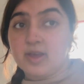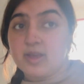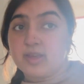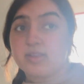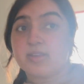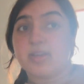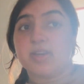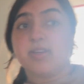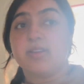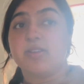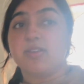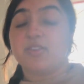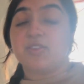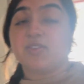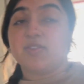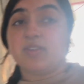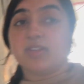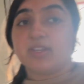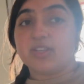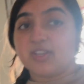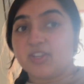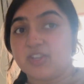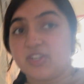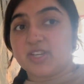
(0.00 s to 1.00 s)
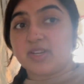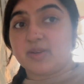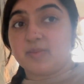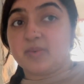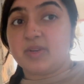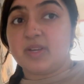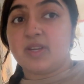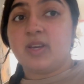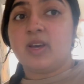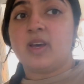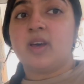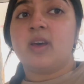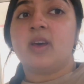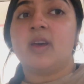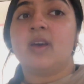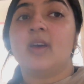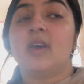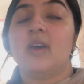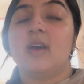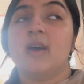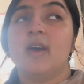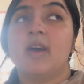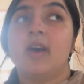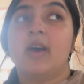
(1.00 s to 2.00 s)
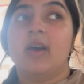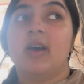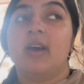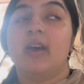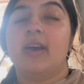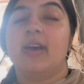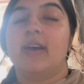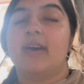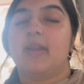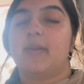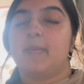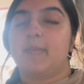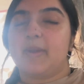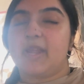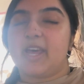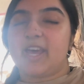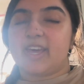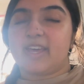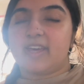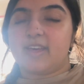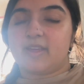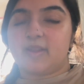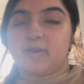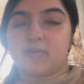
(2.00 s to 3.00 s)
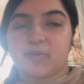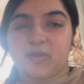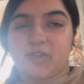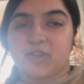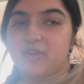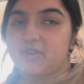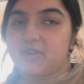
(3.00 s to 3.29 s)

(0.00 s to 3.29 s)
Guys, just finished gym and I'm knackered, I'm so